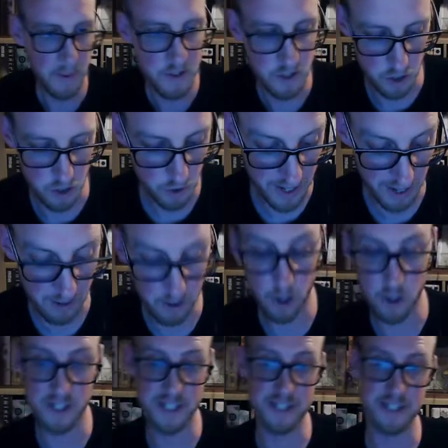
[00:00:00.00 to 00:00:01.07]
So you're now
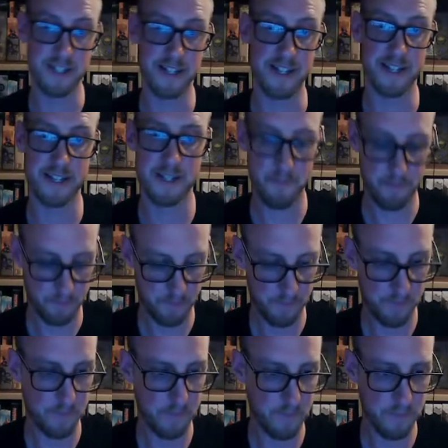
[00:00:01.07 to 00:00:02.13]
locked into this
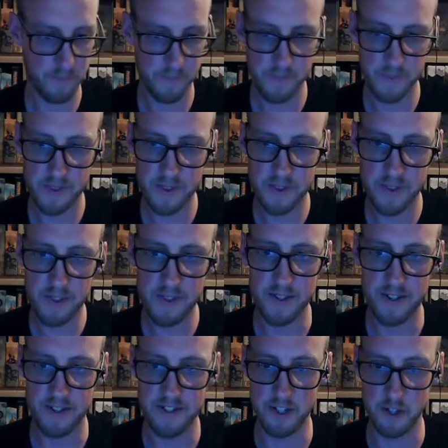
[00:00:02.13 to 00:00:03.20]

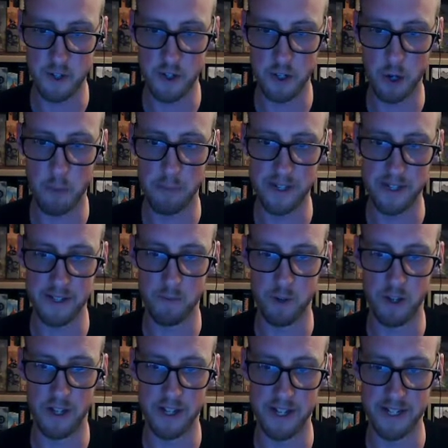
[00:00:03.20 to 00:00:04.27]
until you complete
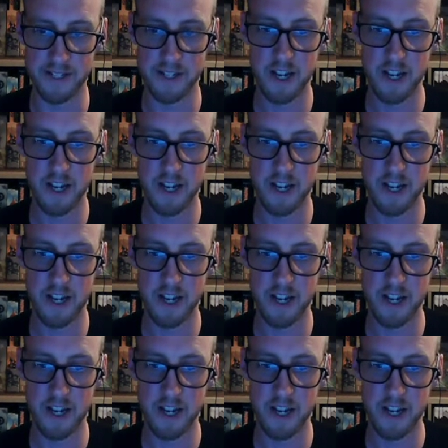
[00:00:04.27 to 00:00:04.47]
one of these.